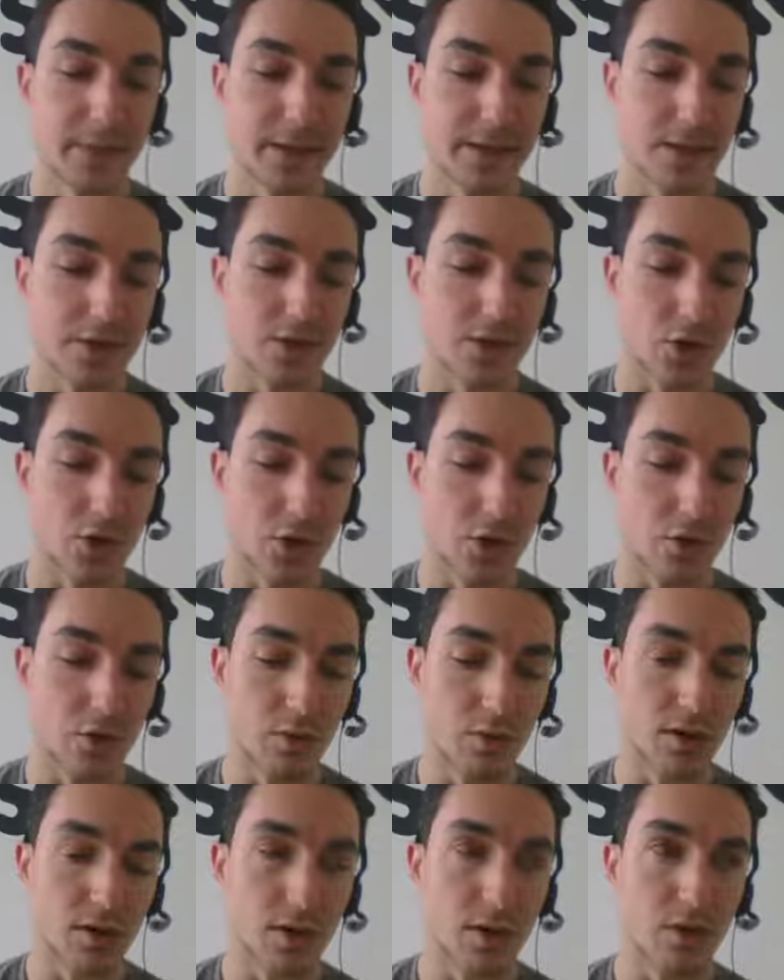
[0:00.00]

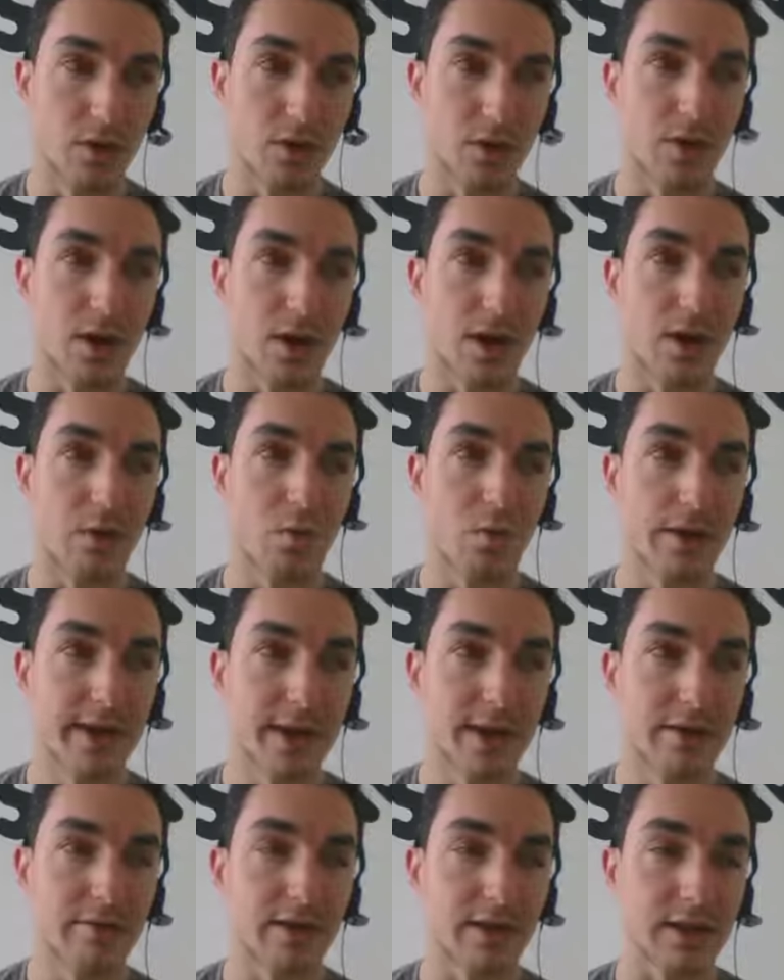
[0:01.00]
So we
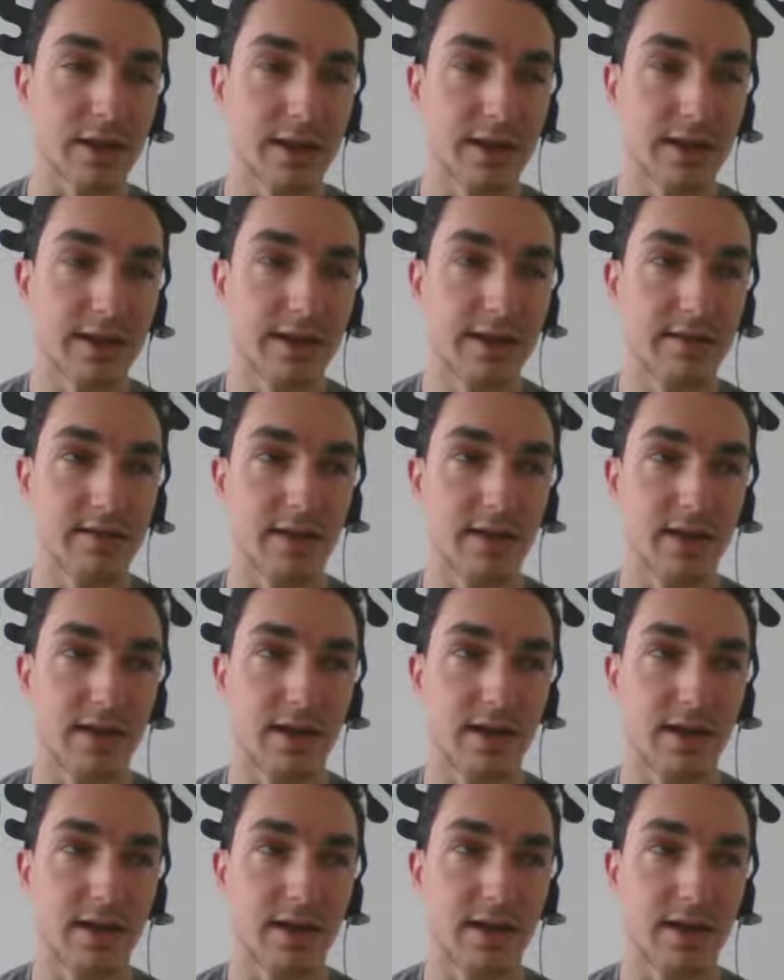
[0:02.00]
have a client